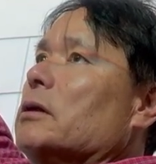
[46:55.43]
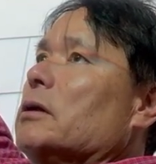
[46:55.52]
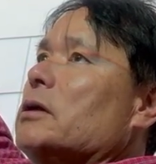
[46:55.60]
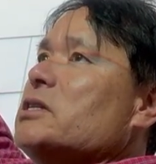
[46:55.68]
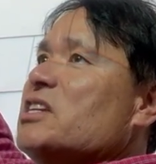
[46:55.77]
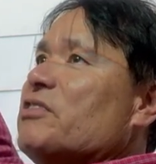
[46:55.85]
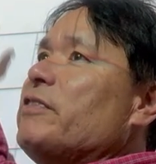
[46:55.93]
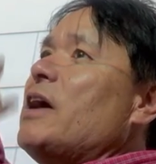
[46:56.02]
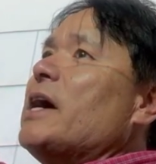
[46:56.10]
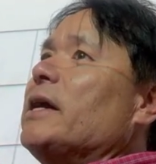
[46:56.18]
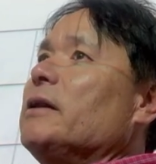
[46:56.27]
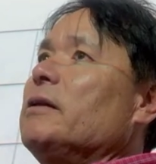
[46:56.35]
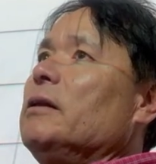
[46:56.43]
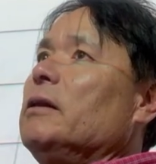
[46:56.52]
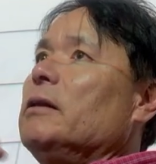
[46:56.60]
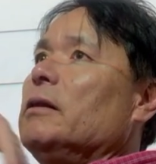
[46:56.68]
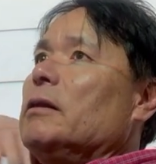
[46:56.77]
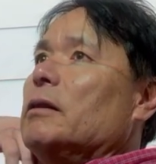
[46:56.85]
it's defined
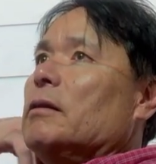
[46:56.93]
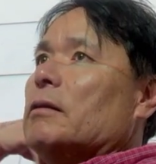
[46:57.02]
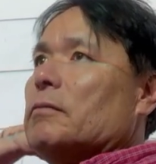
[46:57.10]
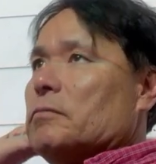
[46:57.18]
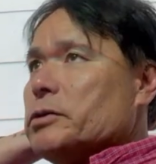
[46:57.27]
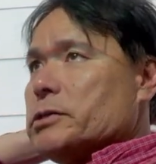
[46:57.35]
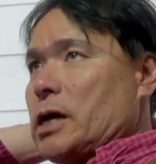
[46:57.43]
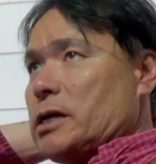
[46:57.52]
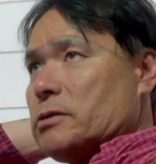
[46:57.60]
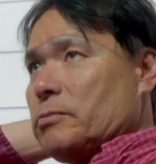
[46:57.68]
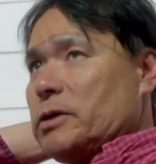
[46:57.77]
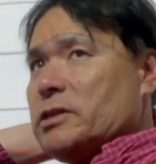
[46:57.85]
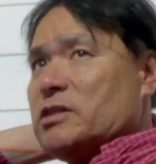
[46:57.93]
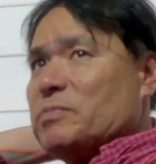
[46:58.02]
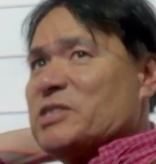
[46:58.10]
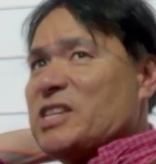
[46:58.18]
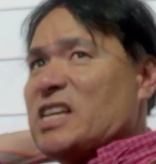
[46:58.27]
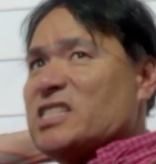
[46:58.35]
precise. What is the
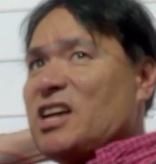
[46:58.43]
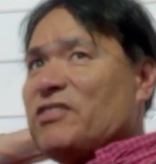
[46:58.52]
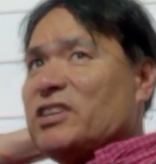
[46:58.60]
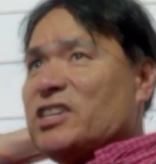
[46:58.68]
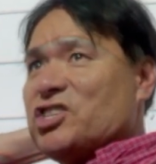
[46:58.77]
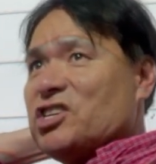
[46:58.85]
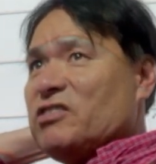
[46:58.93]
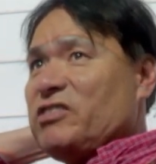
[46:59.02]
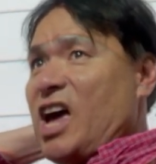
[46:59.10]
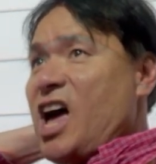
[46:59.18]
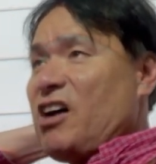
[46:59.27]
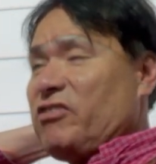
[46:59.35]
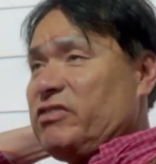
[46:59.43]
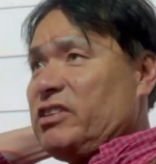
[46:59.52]
precise definition of F?